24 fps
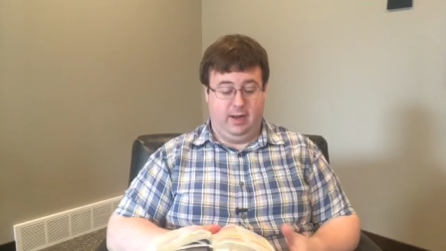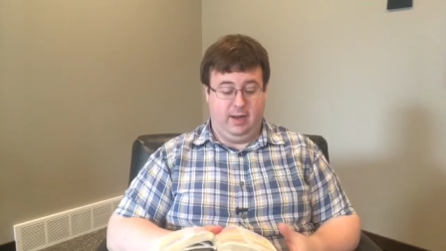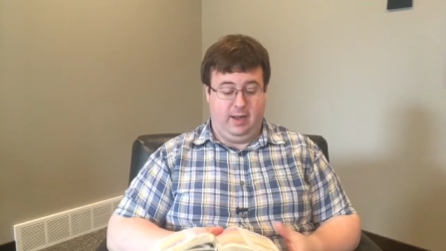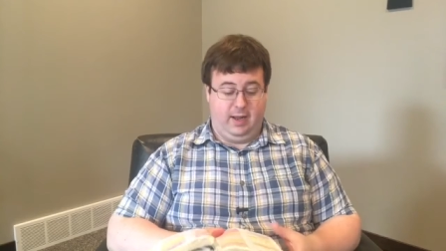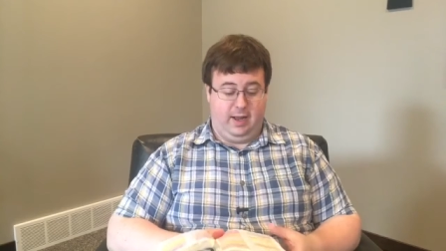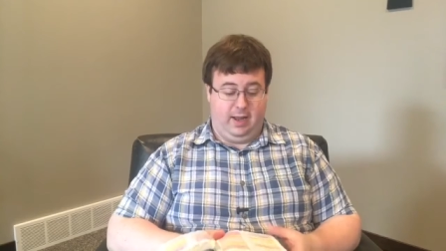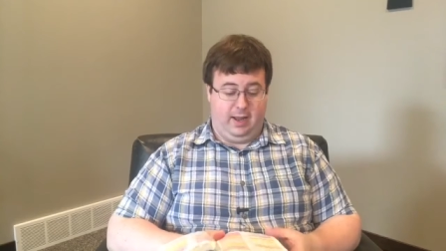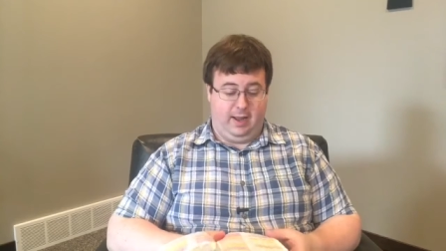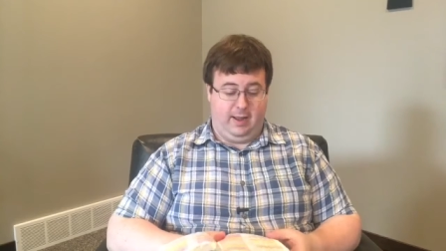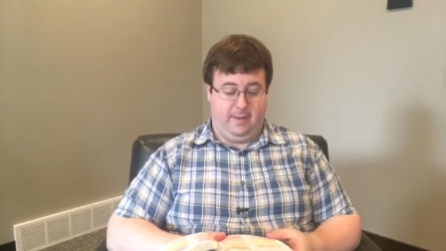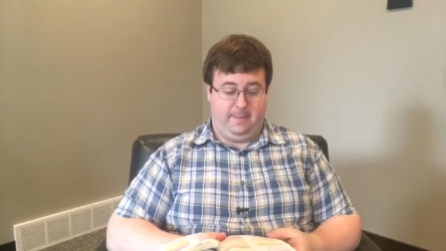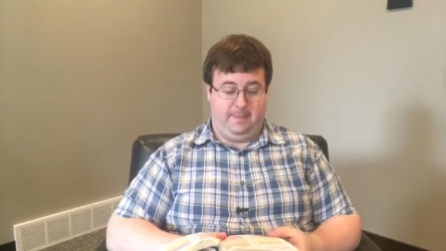
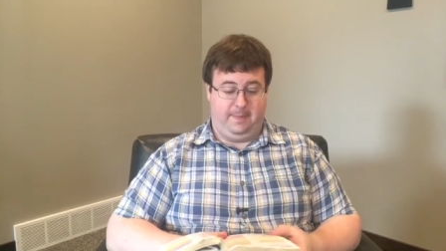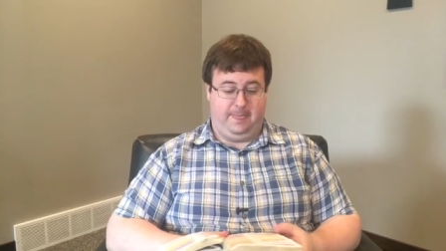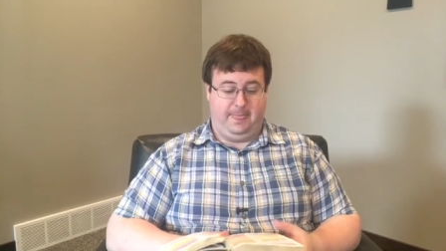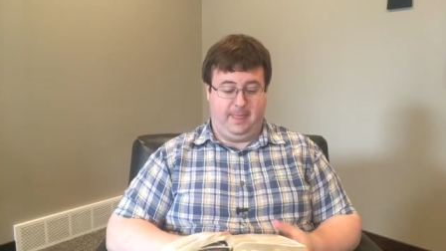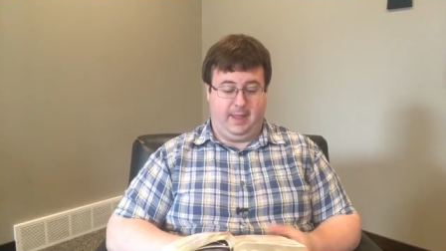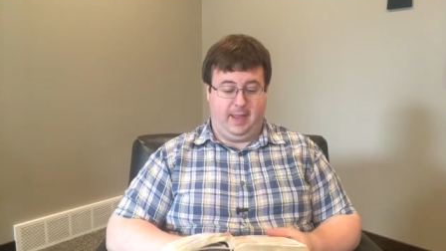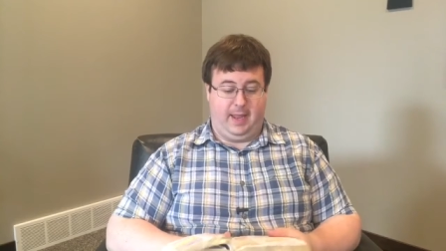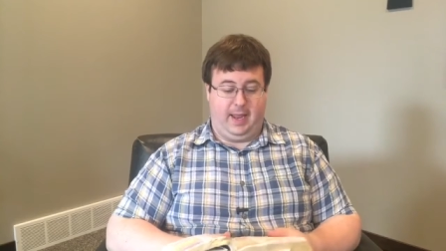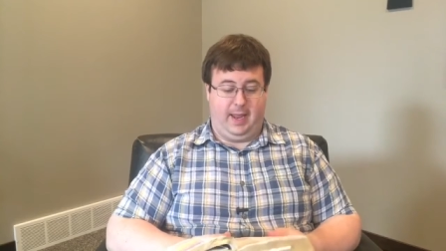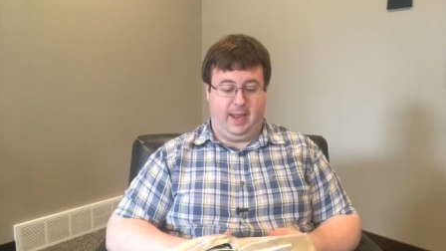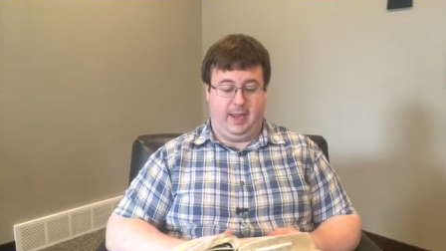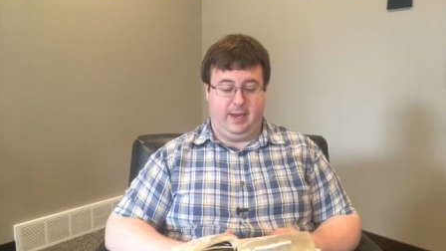Um,
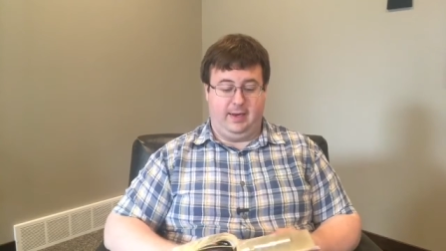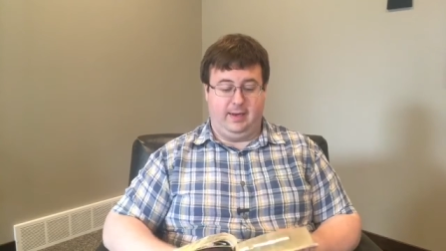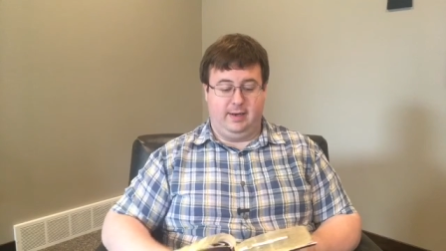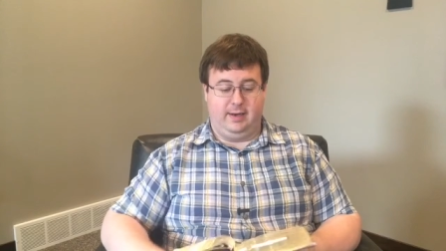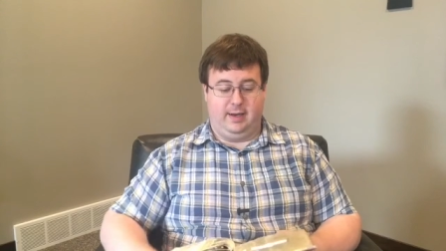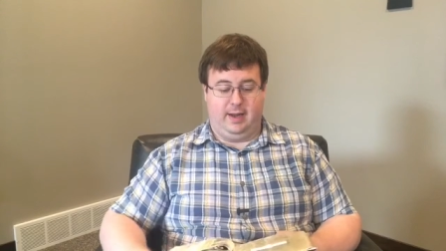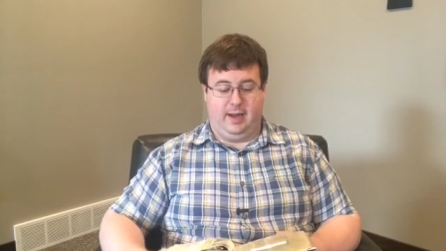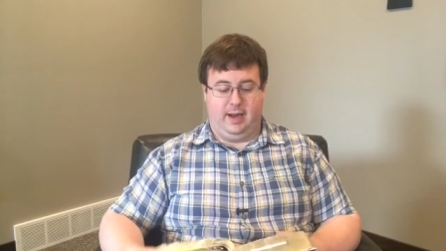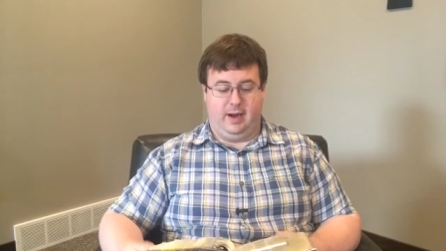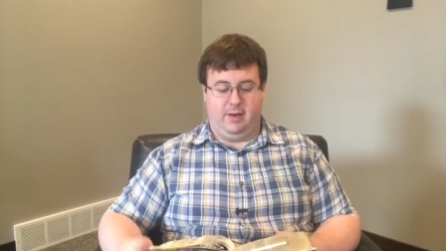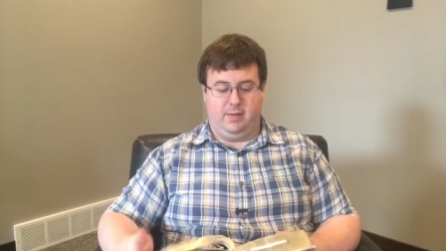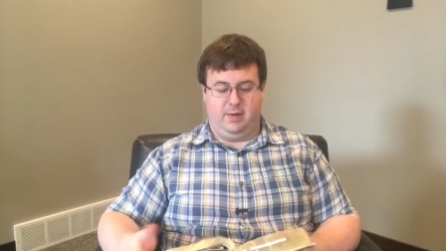and,
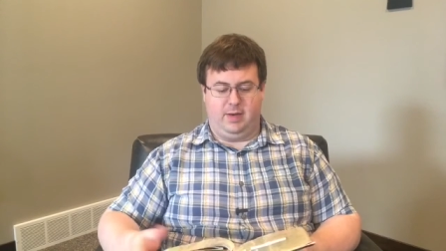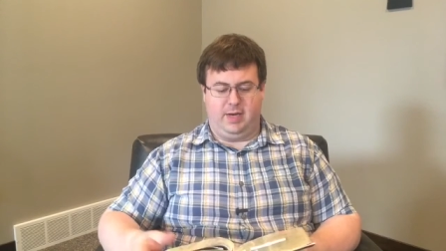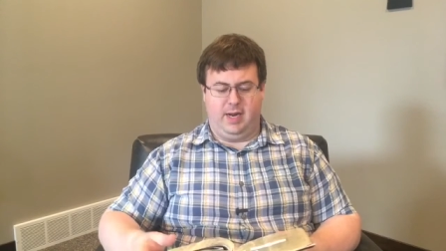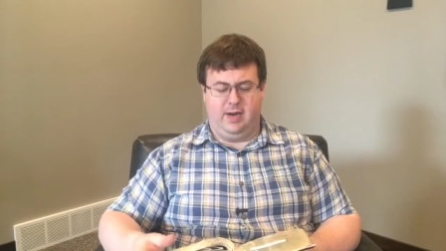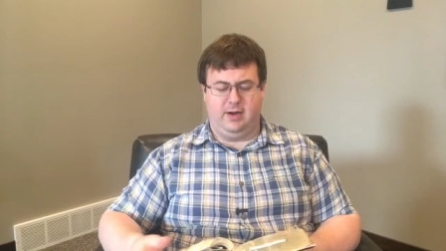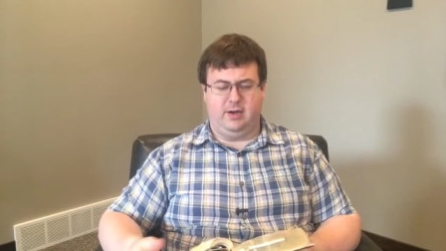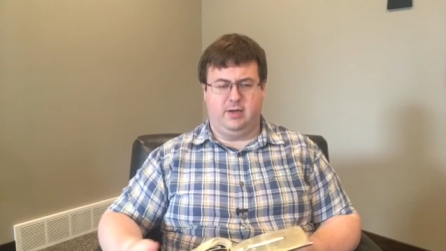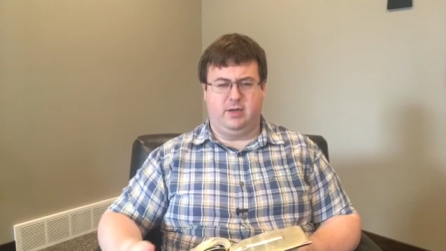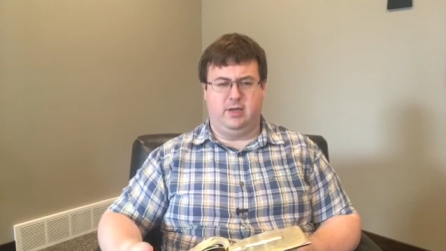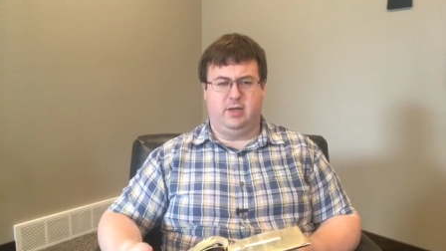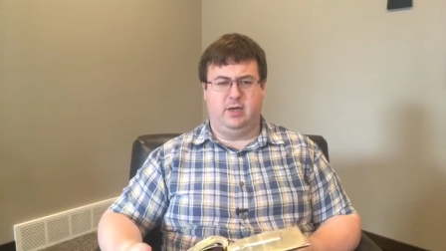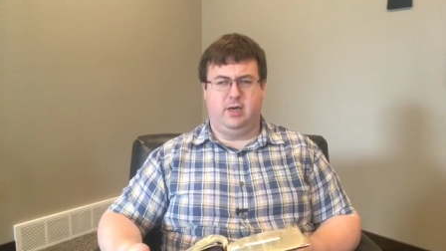and I want to
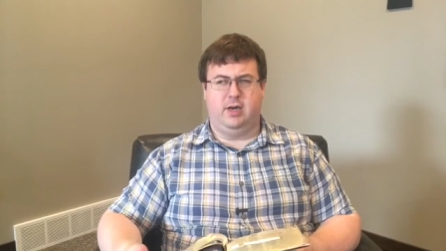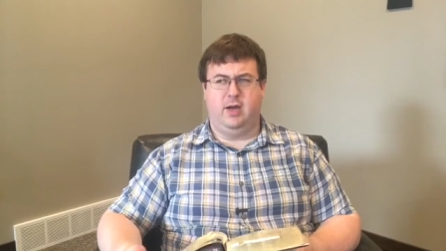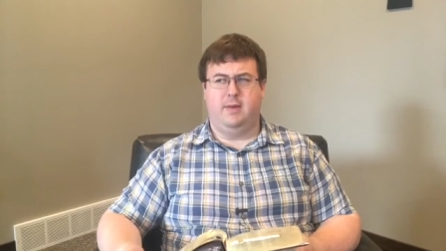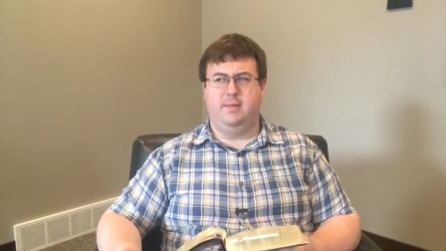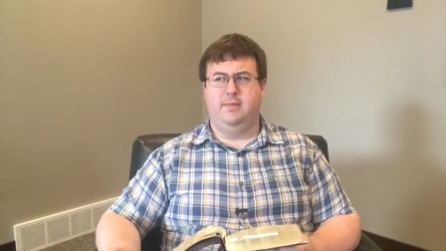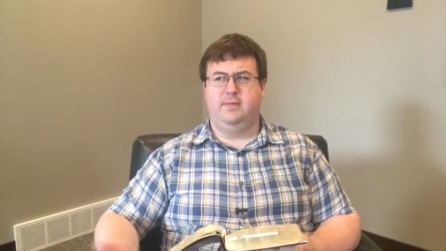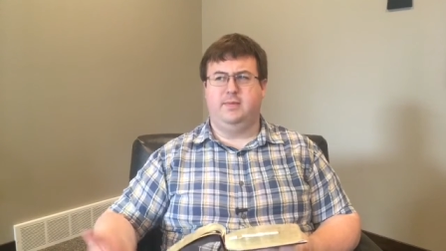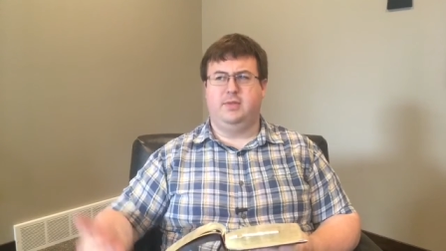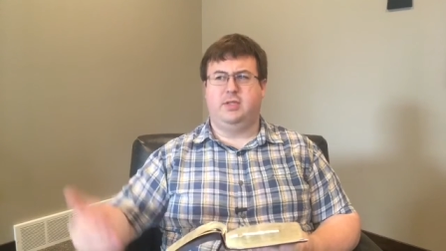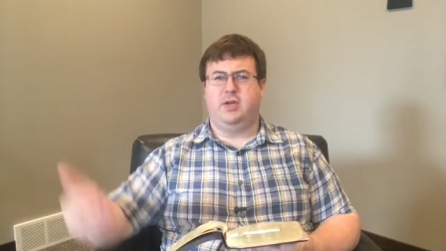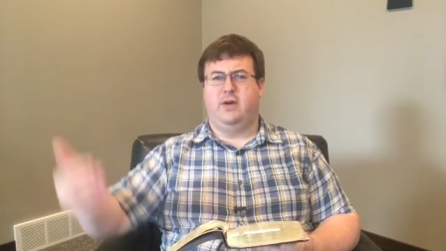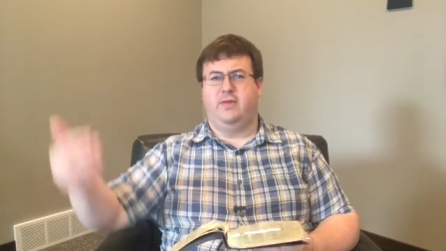kind of
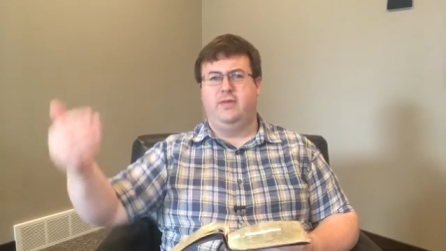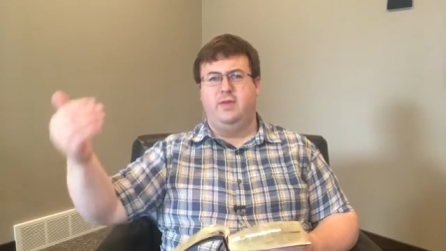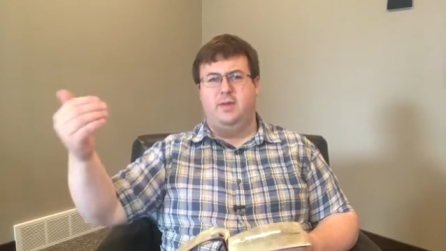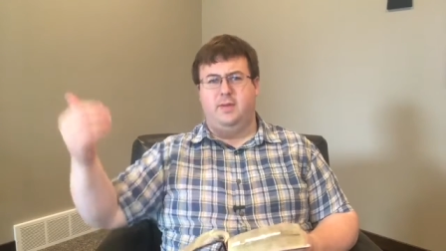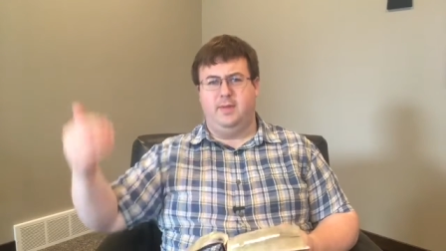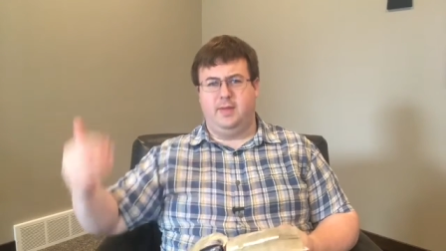come start from the,